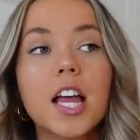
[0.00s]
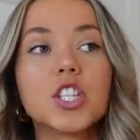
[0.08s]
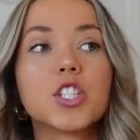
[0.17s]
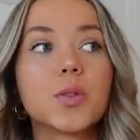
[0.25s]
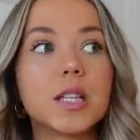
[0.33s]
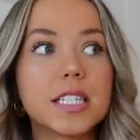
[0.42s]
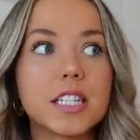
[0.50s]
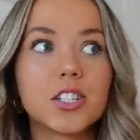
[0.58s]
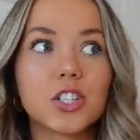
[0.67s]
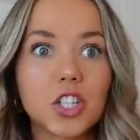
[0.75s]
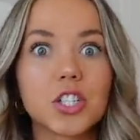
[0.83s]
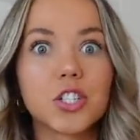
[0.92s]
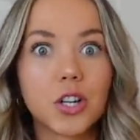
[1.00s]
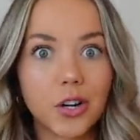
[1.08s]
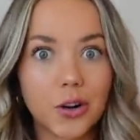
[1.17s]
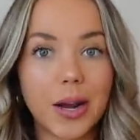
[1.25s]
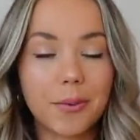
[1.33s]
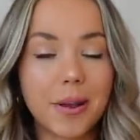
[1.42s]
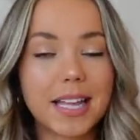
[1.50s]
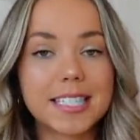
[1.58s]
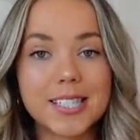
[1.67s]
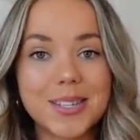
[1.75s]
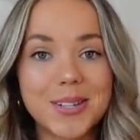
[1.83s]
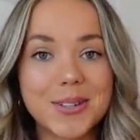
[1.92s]
So this is just a great way
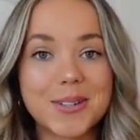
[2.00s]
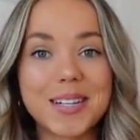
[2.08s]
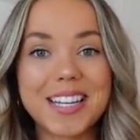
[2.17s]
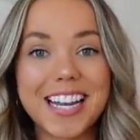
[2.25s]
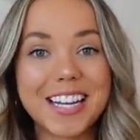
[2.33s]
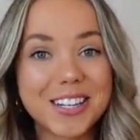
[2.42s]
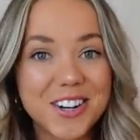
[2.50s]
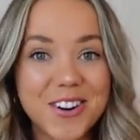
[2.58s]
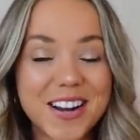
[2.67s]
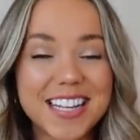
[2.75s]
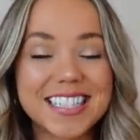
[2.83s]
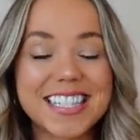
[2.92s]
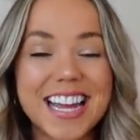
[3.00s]
to get your greens